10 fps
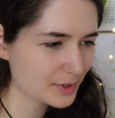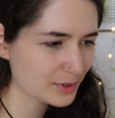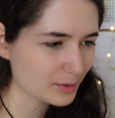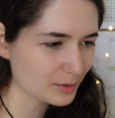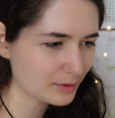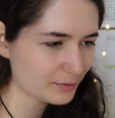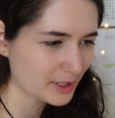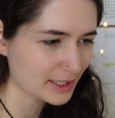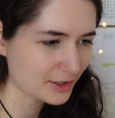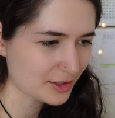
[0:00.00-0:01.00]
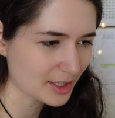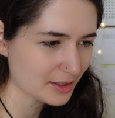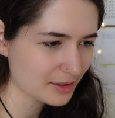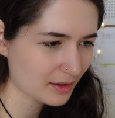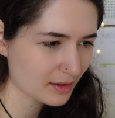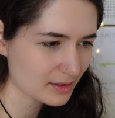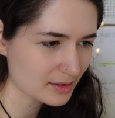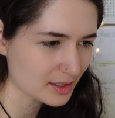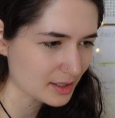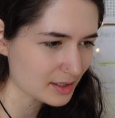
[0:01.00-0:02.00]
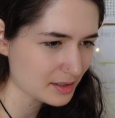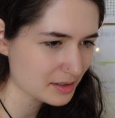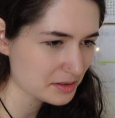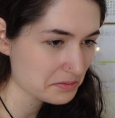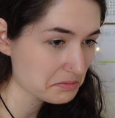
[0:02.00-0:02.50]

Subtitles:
So if I change this here,